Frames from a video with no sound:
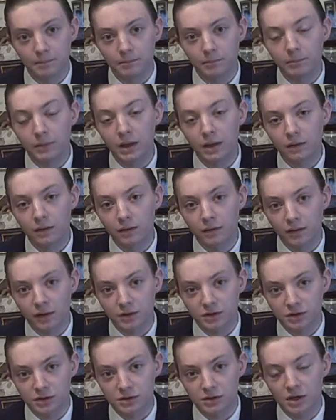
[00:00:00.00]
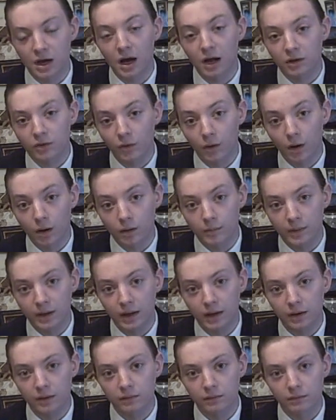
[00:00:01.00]
meat such as hot dog
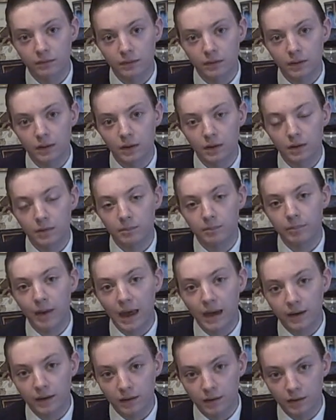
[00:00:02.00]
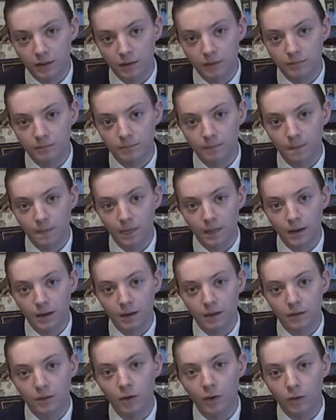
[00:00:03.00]
meat, bacon,
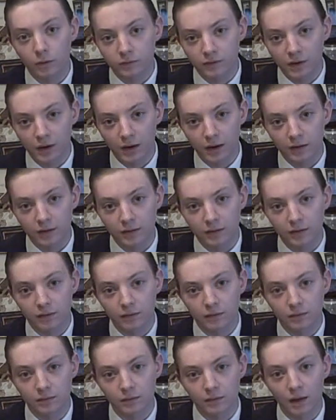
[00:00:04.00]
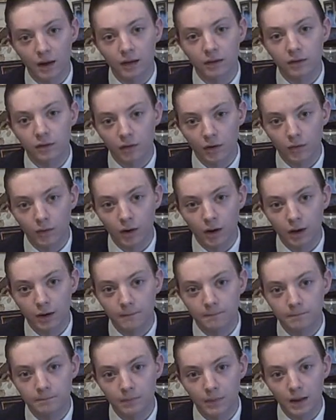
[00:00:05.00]
cold cuts, and so
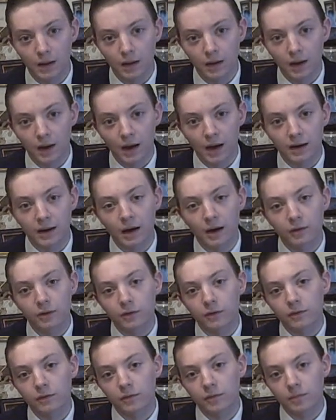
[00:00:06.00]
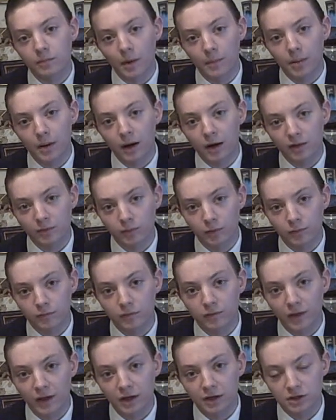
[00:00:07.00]
on, and how there is a possible
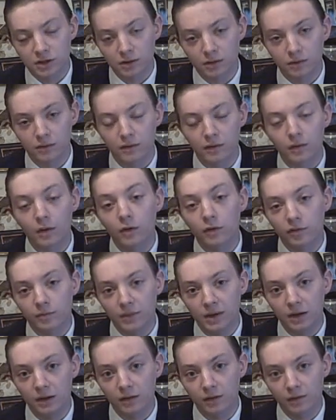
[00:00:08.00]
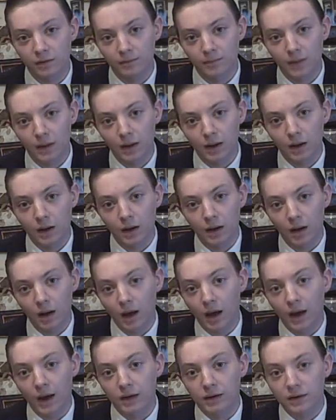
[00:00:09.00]
relation to those meats
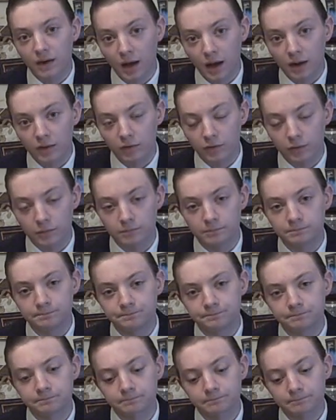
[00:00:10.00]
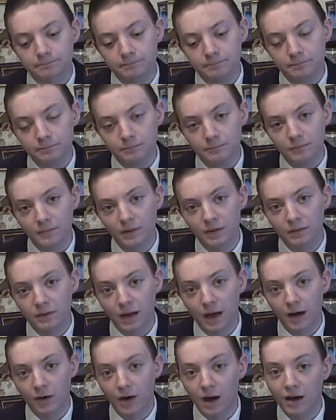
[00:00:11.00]
and cancer.
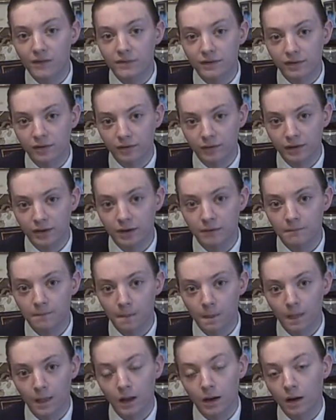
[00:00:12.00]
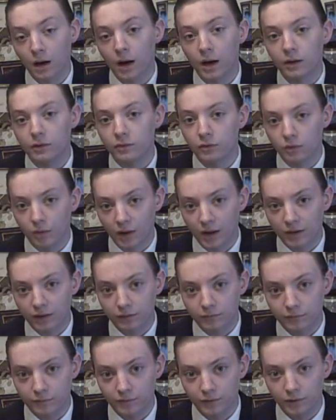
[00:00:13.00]
Now, obviously, I do lots
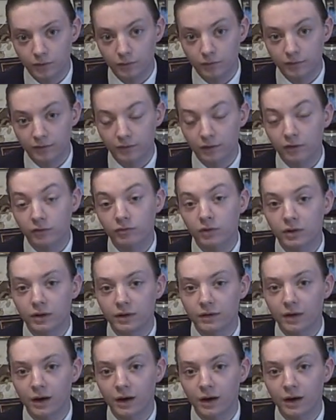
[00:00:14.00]
of reviews, and this really